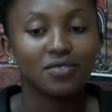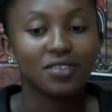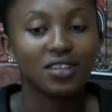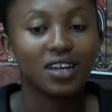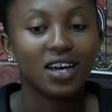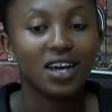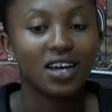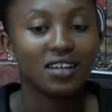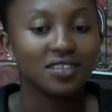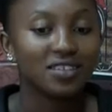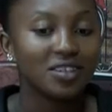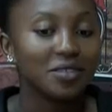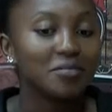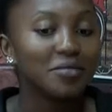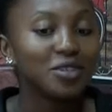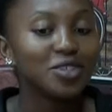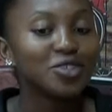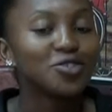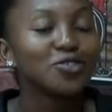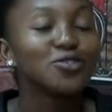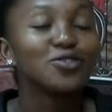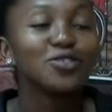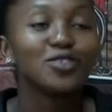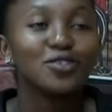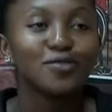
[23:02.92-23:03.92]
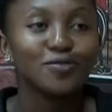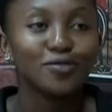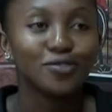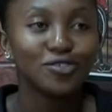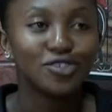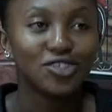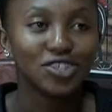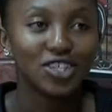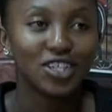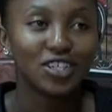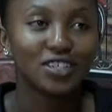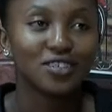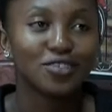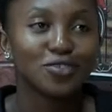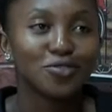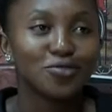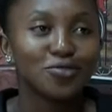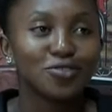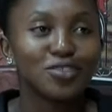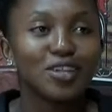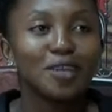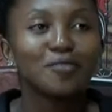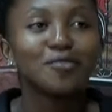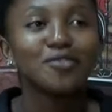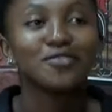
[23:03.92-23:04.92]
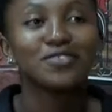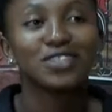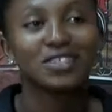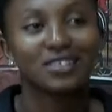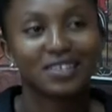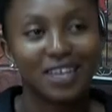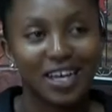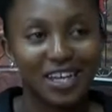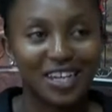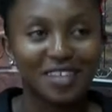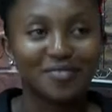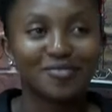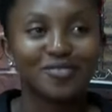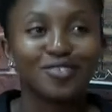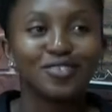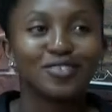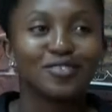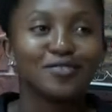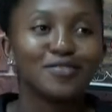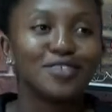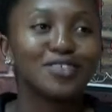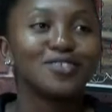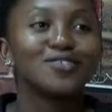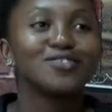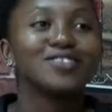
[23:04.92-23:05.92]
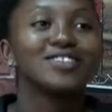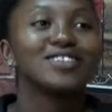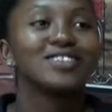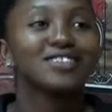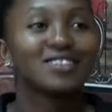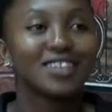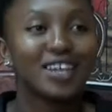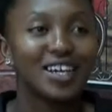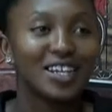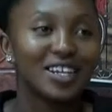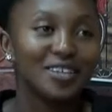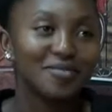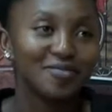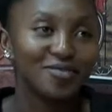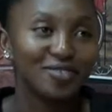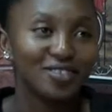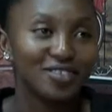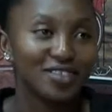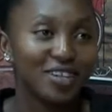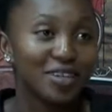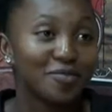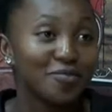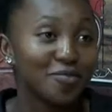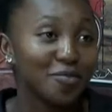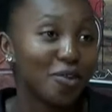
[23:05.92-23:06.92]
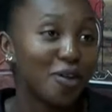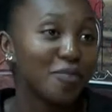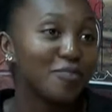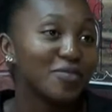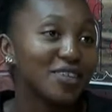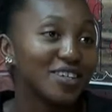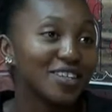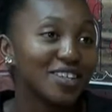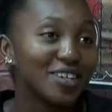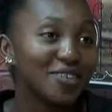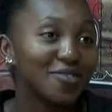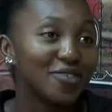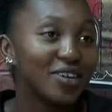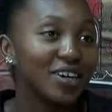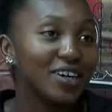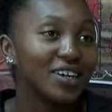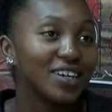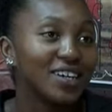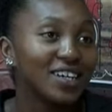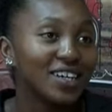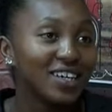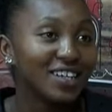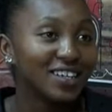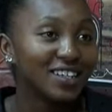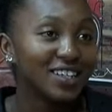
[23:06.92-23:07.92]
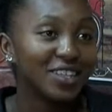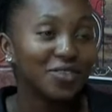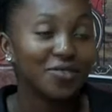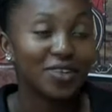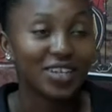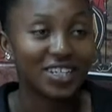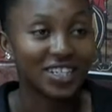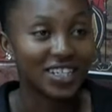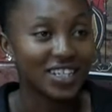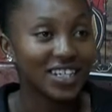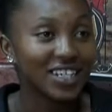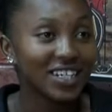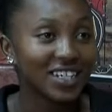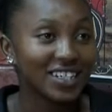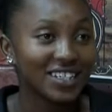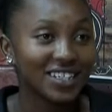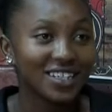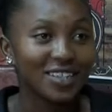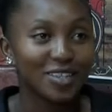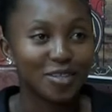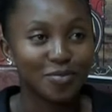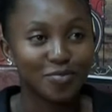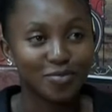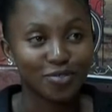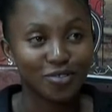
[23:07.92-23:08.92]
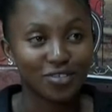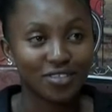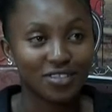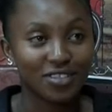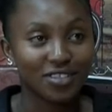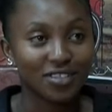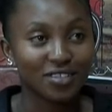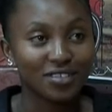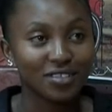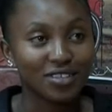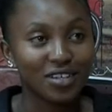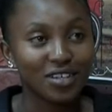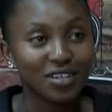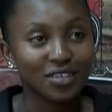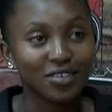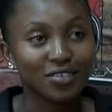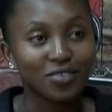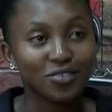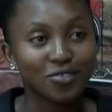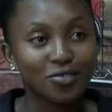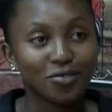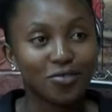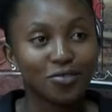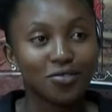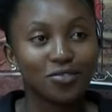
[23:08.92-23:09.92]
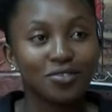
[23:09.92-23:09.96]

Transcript: I mentioned, the food chain. So some of these animals feed on these animals, and probably they were killed in the process. So